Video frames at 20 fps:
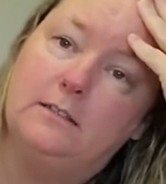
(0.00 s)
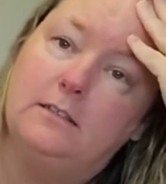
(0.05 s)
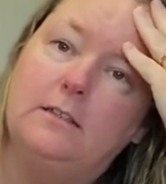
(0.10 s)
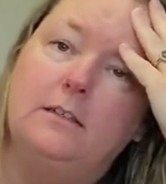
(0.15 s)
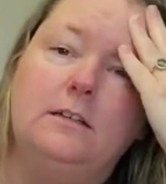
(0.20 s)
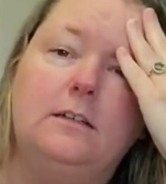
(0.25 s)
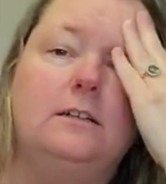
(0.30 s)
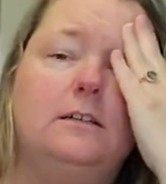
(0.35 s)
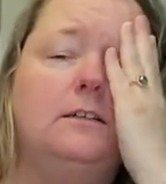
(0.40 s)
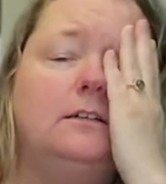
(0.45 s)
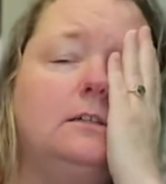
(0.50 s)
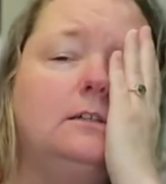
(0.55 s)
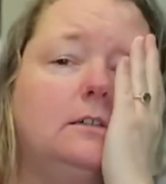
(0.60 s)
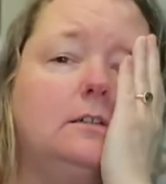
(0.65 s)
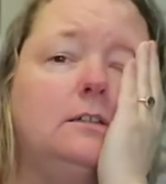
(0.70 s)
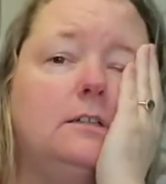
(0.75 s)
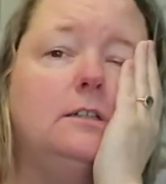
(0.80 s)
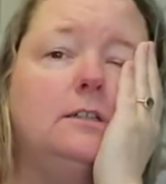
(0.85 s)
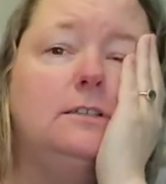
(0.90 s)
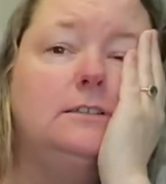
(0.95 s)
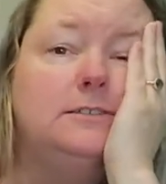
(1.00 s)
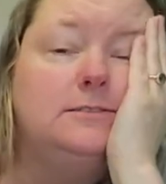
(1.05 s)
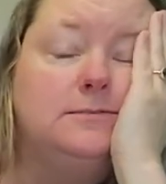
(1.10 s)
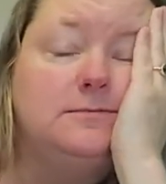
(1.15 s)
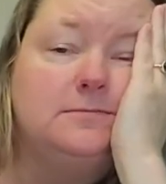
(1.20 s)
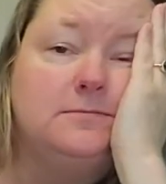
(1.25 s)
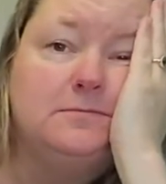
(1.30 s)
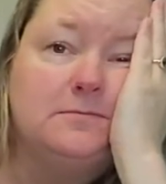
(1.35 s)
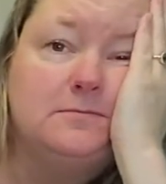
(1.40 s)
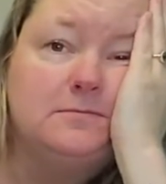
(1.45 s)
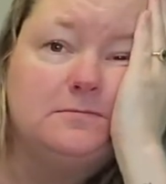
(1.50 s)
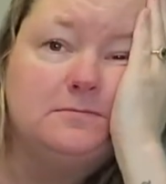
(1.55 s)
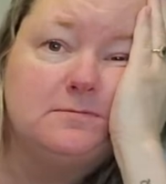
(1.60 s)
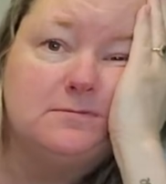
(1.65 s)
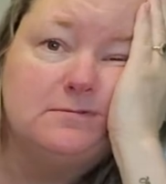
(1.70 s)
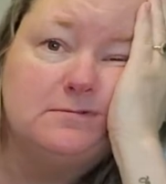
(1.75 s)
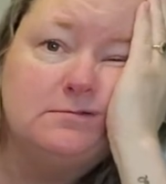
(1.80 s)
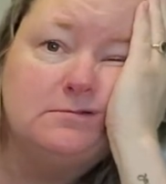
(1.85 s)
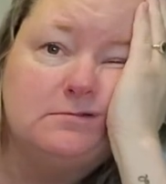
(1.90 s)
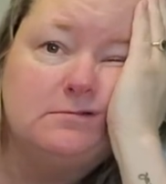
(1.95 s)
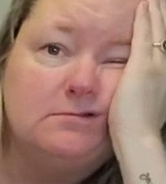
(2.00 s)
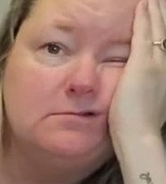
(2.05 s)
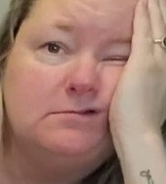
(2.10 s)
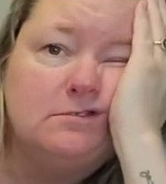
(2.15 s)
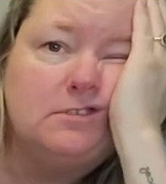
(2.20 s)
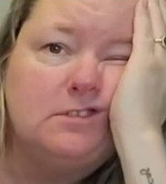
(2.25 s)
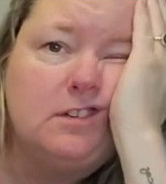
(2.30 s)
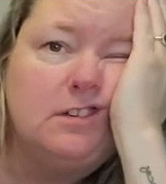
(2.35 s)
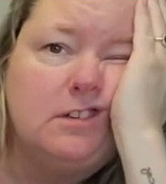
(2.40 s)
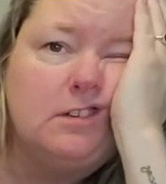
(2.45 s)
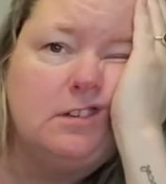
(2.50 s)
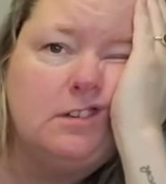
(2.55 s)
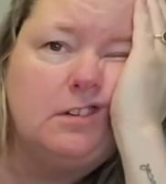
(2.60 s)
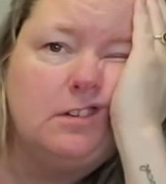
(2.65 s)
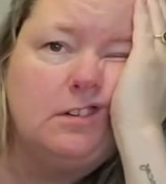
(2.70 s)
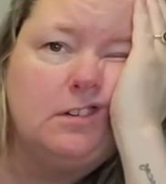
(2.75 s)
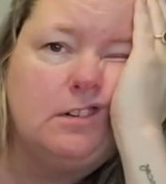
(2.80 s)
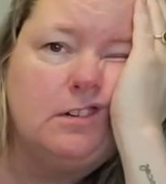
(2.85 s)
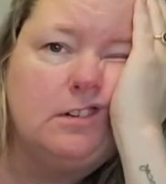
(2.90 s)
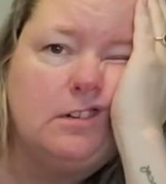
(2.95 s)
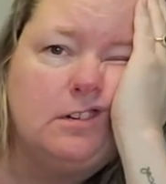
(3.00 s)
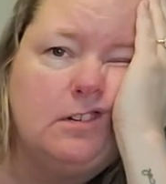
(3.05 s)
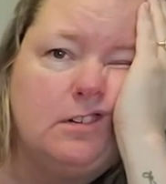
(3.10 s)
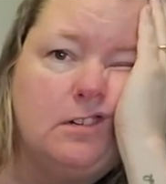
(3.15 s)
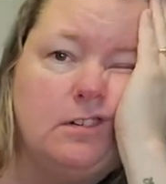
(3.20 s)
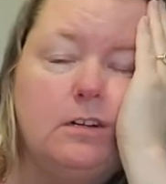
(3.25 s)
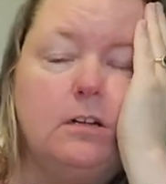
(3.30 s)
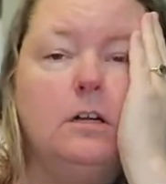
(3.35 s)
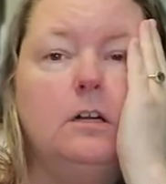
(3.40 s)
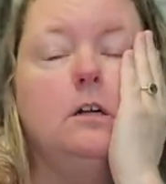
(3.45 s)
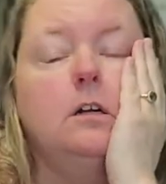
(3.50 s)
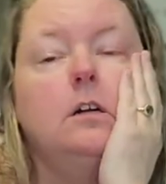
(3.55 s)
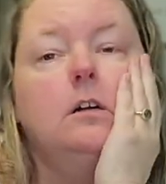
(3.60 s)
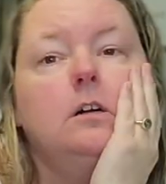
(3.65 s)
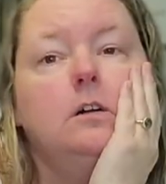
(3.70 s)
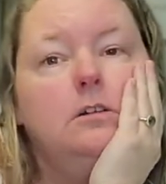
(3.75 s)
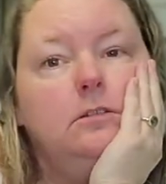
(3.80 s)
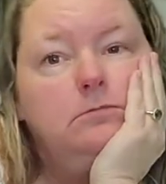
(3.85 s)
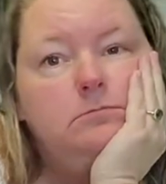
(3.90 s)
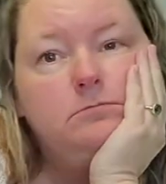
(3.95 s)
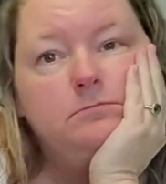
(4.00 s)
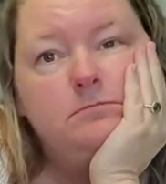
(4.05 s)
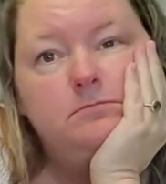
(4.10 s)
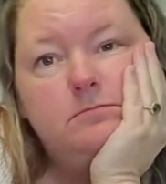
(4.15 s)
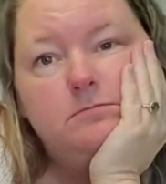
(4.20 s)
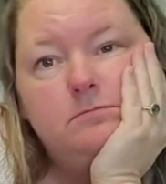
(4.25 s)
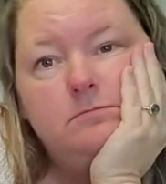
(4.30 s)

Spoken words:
(silent)